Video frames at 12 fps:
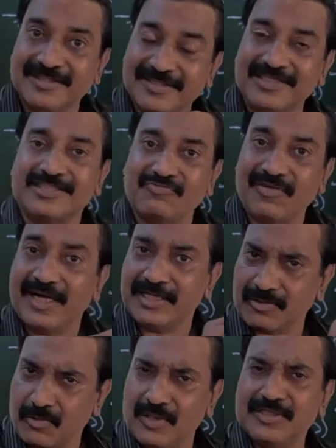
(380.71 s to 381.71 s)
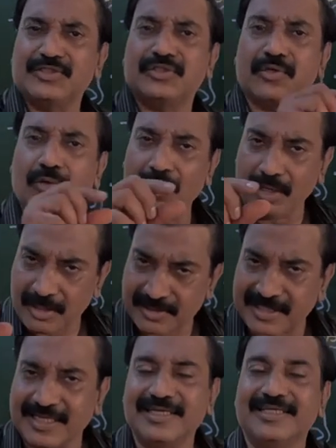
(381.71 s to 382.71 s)
cholesterol,
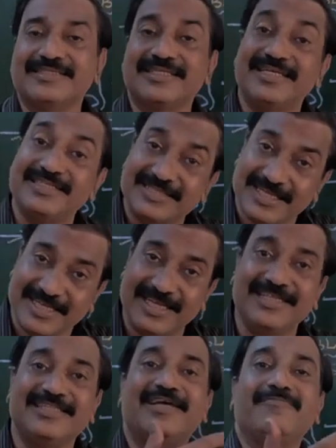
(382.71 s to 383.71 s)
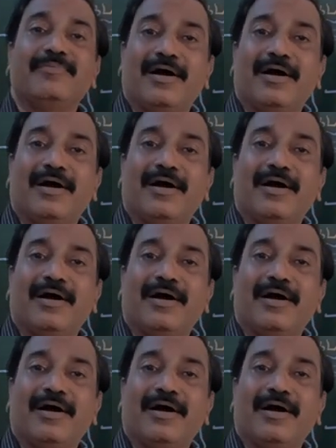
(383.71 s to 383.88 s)
triglycerides, again they